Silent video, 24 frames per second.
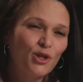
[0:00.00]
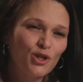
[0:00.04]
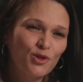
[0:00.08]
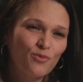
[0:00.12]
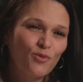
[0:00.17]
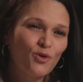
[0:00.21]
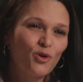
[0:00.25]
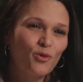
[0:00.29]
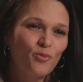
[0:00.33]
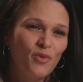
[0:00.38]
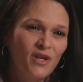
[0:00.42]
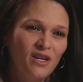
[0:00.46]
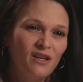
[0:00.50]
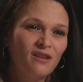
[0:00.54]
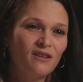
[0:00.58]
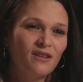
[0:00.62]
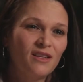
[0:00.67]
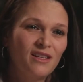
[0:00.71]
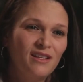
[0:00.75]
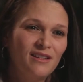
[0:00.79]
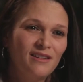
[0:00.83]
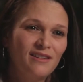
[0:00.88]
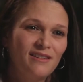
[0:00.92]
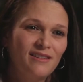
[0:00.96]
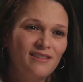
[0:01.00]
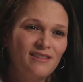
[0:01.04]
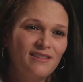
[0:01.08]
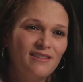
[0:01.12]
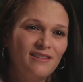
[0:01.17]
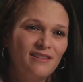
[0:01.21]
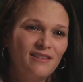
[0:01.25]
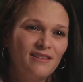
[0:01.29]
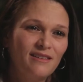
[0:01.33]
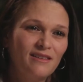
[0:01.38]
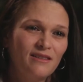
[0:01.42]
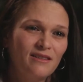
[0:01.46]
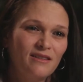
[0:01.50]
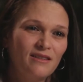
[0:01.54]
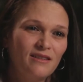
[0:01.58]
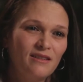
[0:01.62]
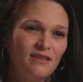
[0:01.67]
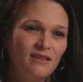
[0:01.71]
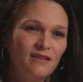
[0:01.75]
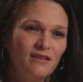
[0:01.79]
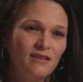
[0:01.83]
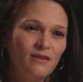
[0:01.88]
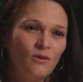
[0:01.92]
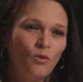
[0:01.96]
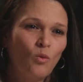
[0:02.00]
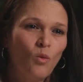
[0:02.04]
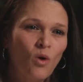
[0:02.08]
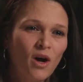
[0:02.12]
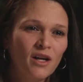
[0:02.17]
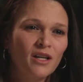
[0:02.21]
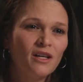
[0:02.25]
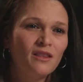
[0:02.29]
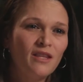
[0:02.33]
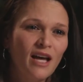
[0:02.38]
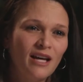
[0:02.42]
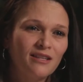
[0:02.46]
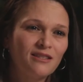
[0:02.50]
much more appealing. Wanted